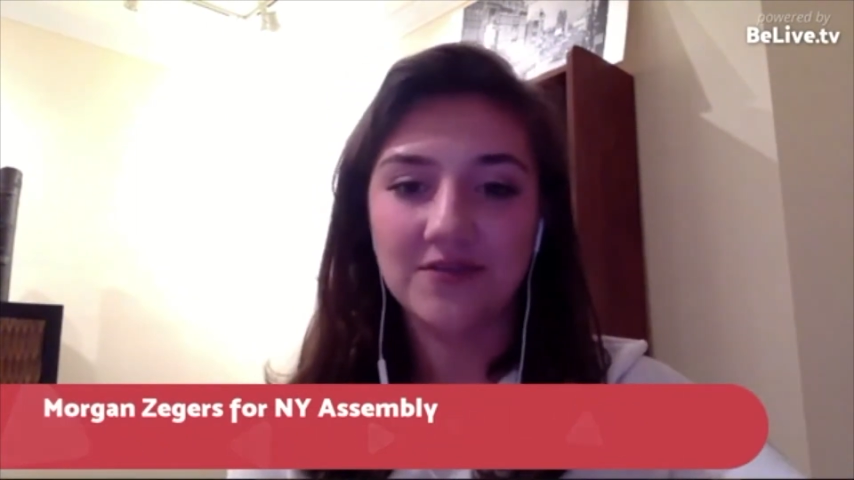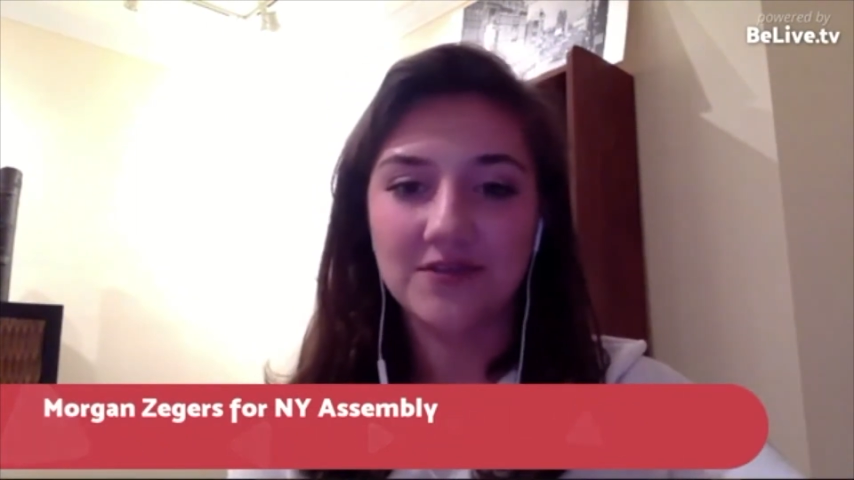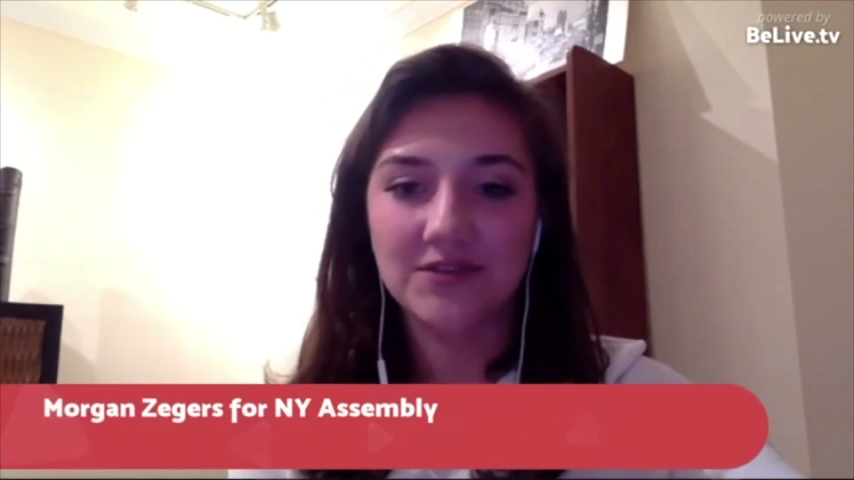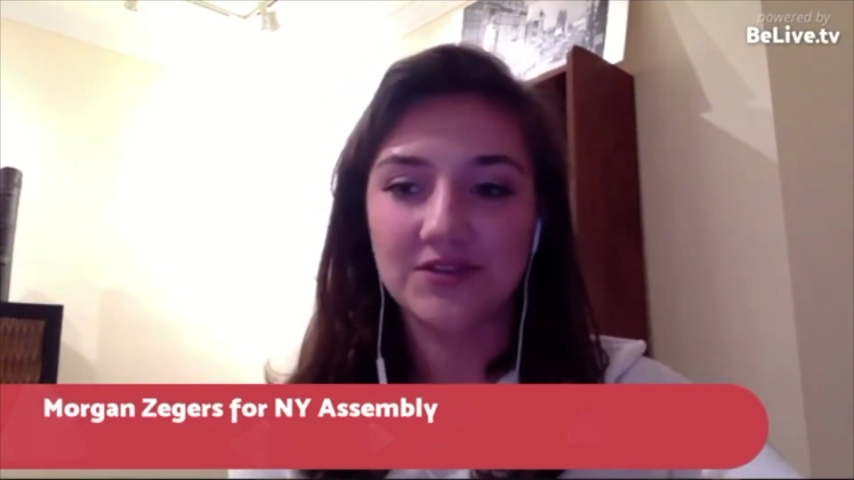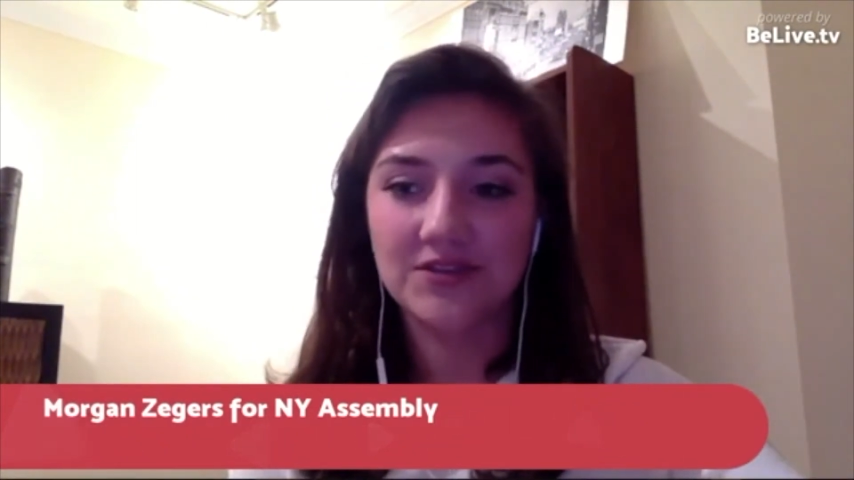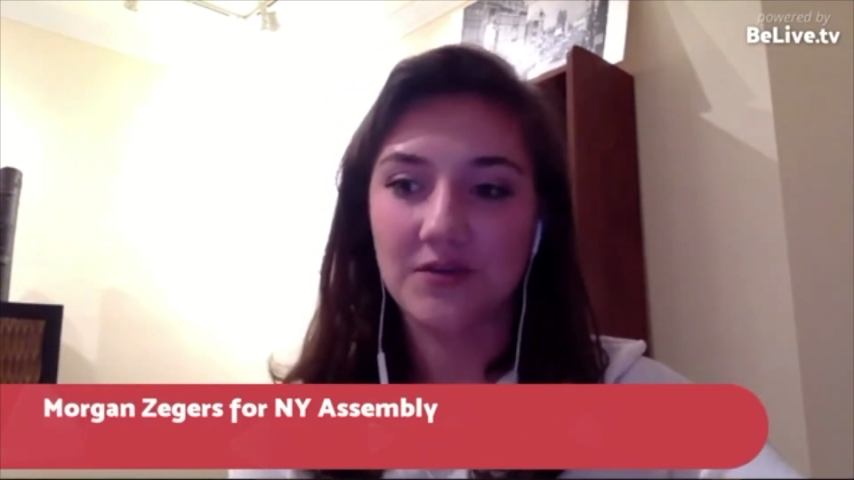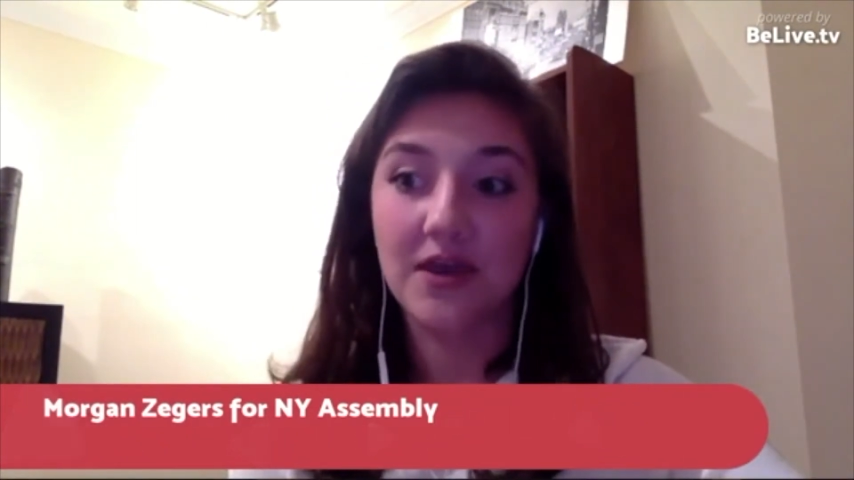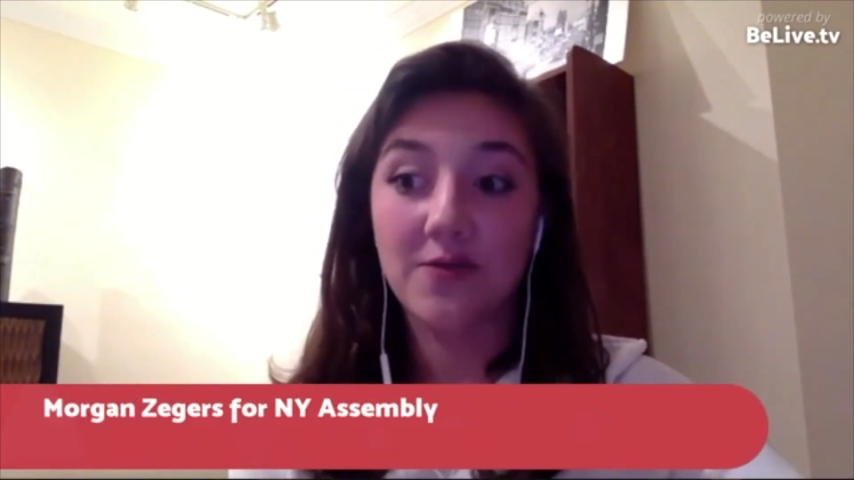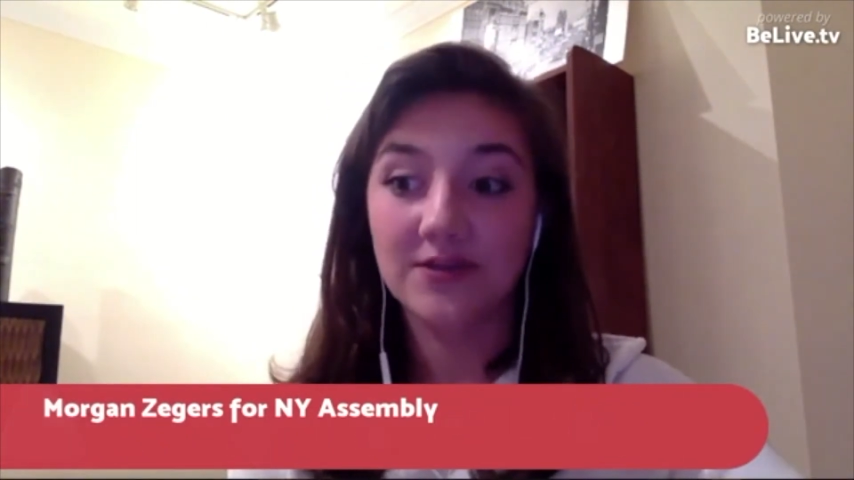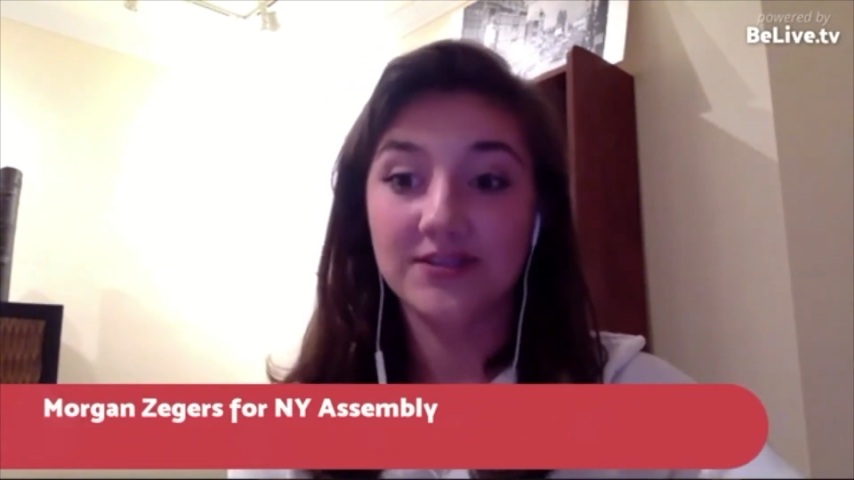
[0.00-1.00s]
It was just,
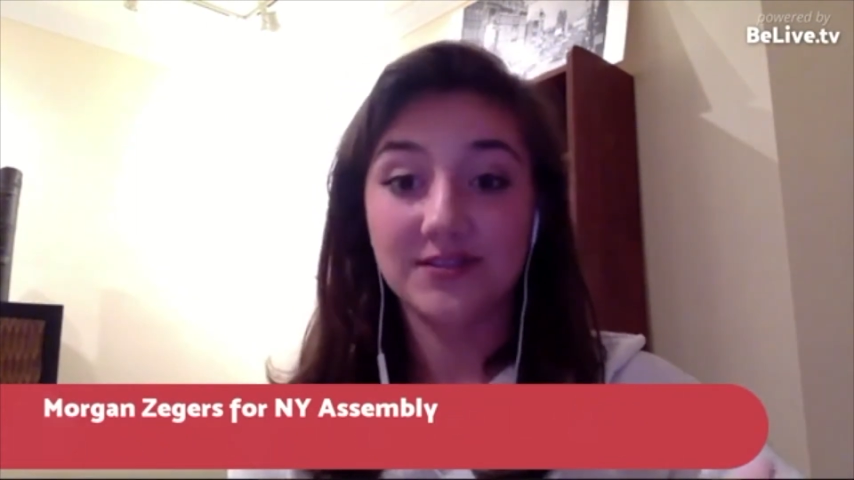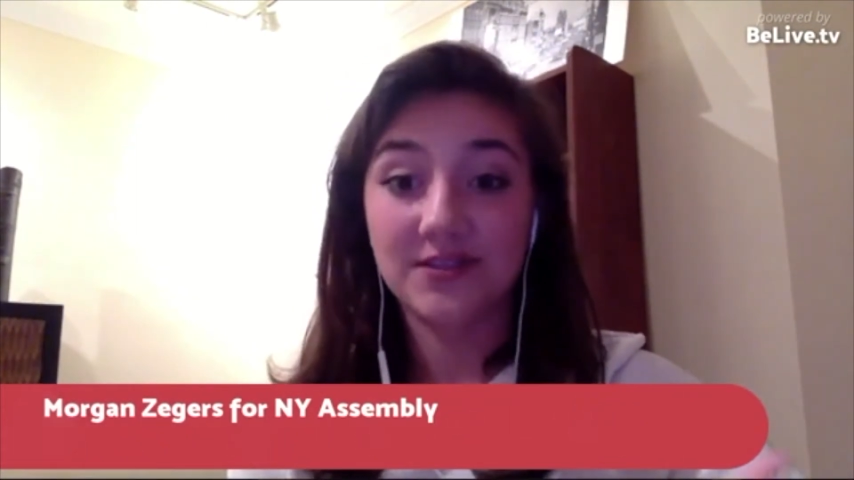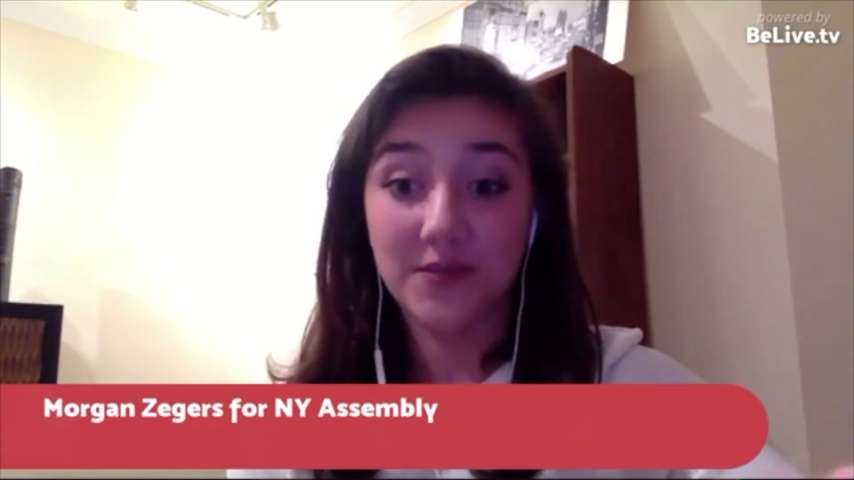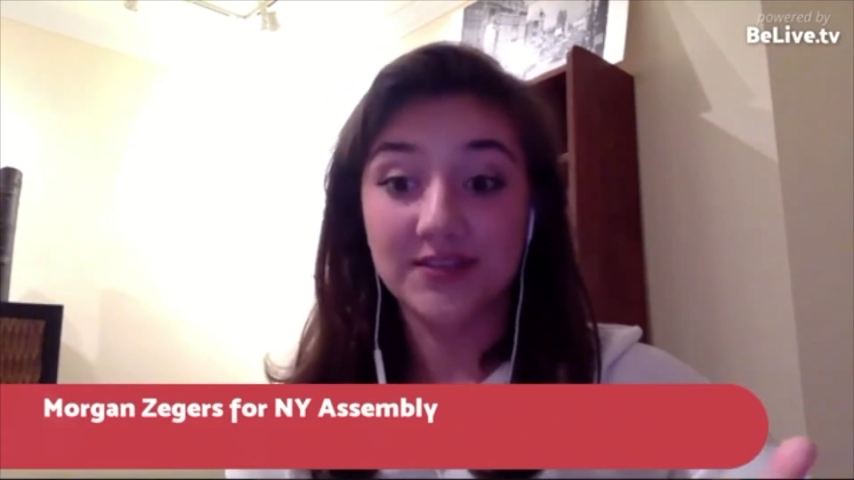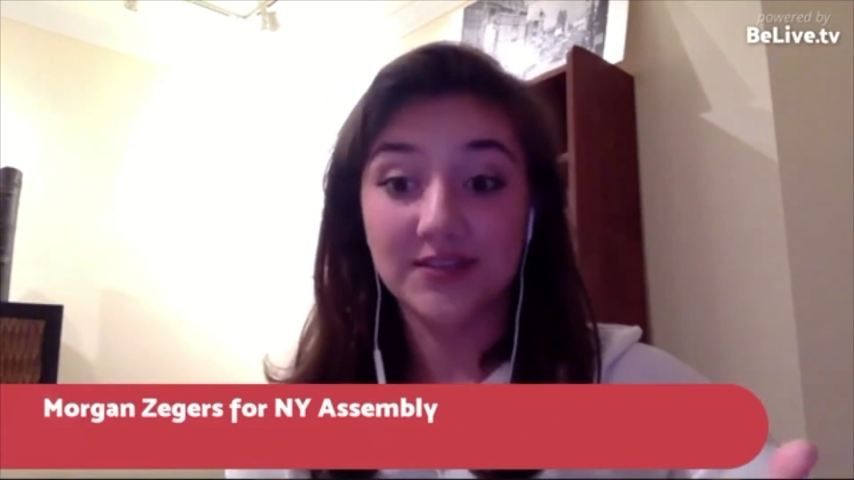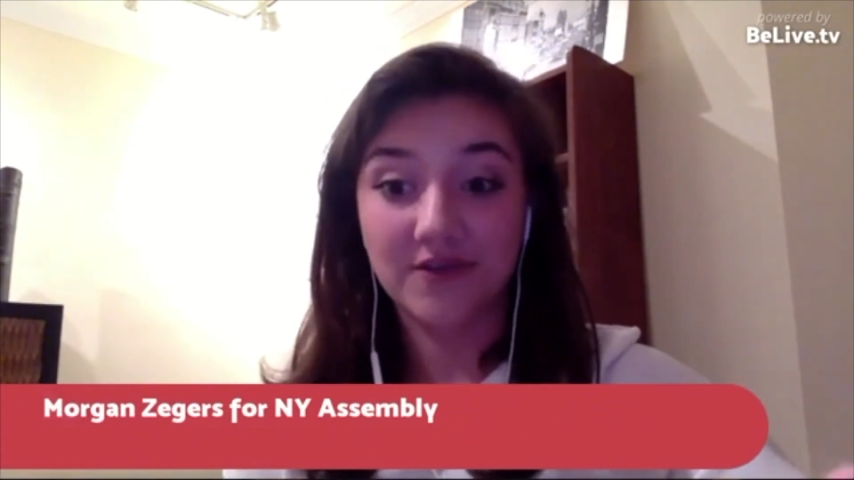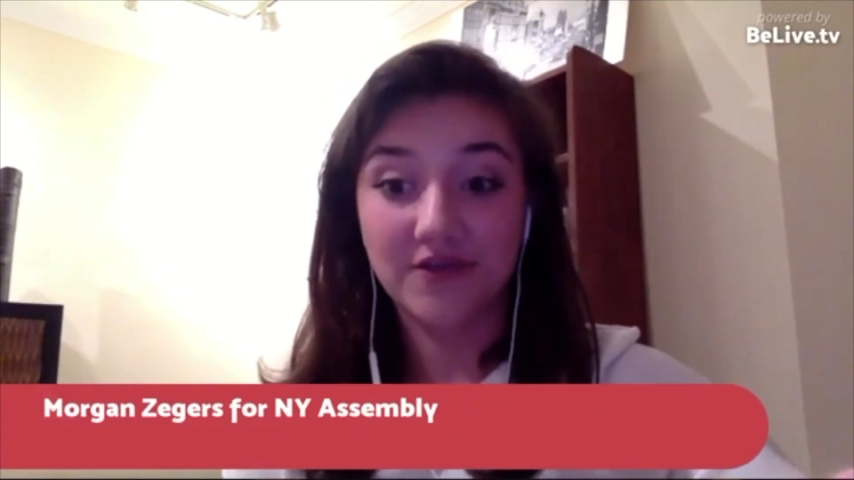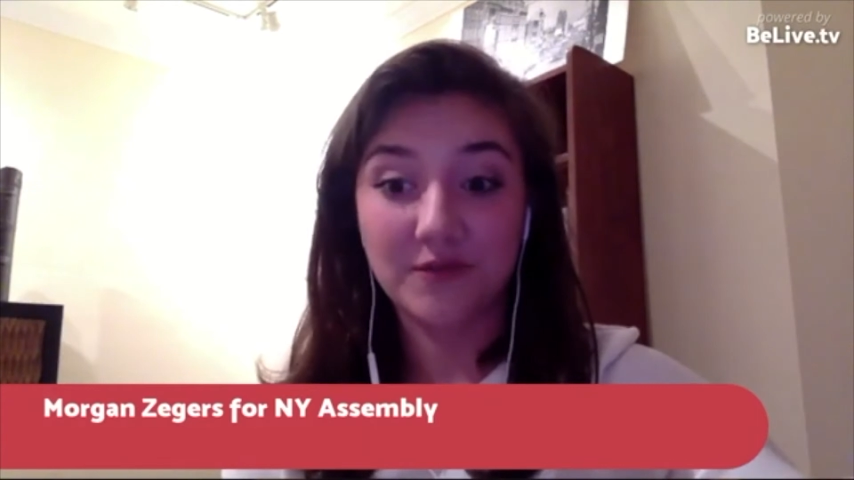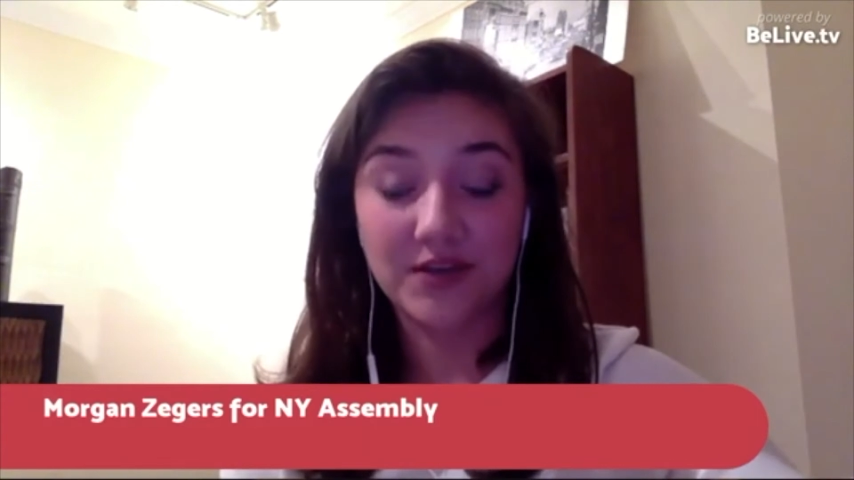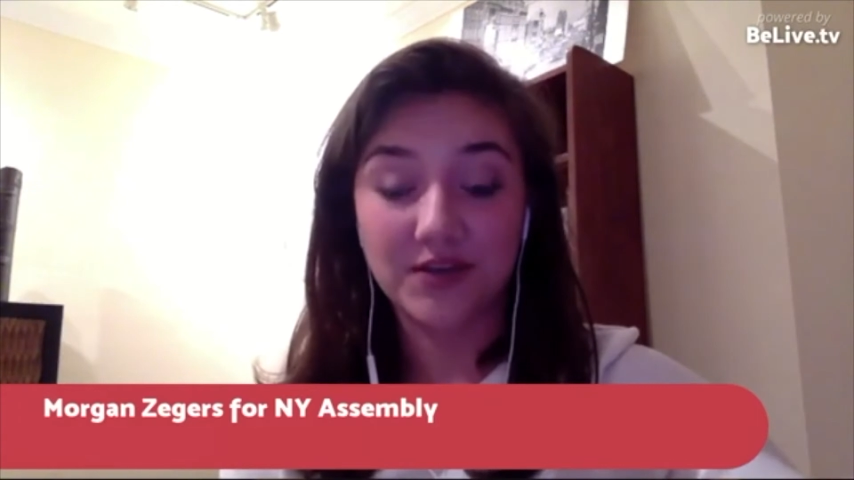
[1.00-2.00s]
okay, what's the best year
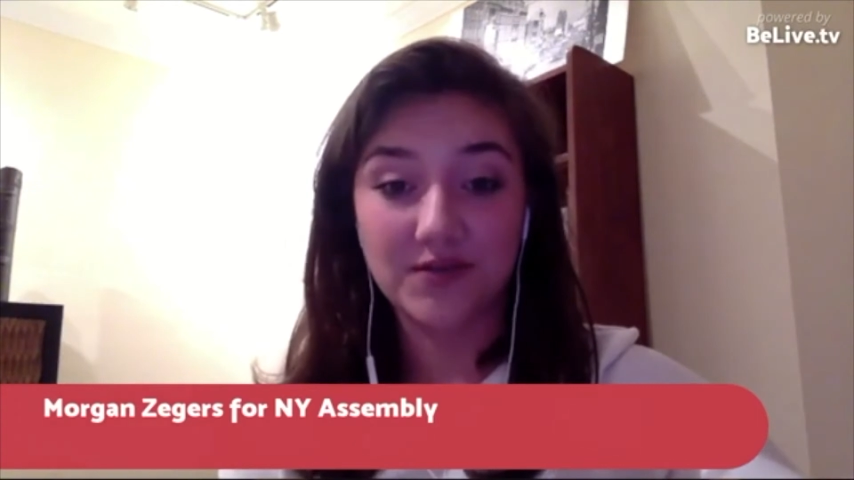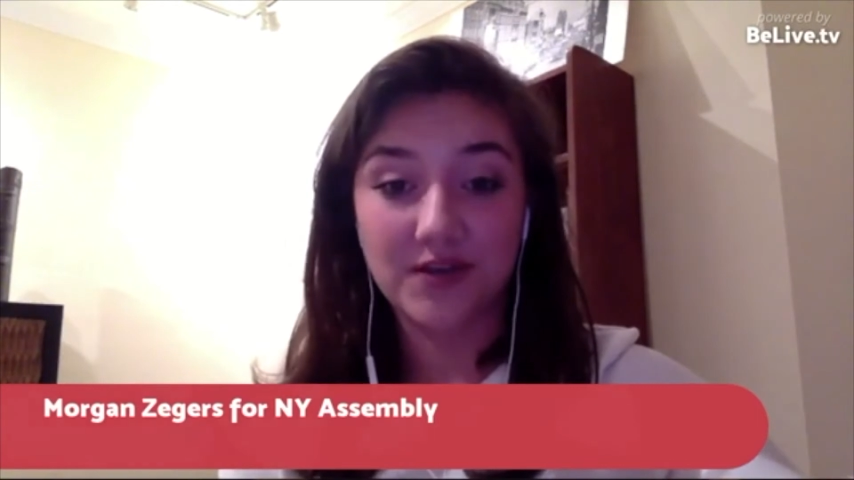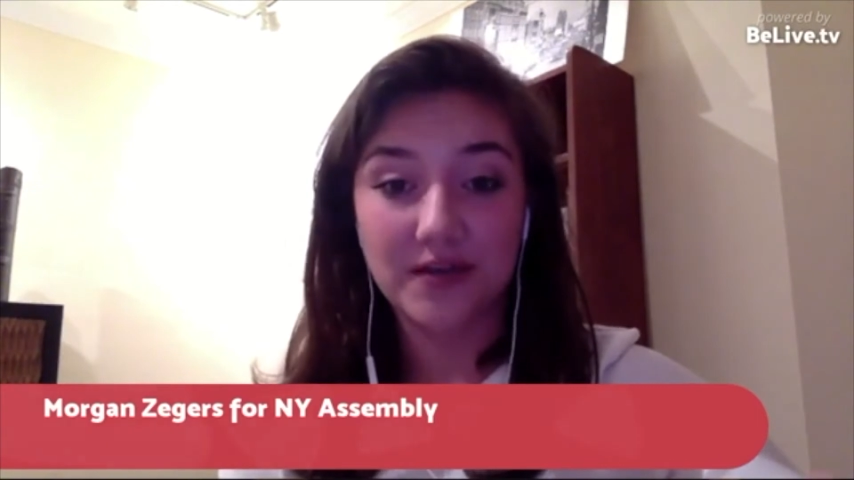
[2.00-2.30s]
for me to do it?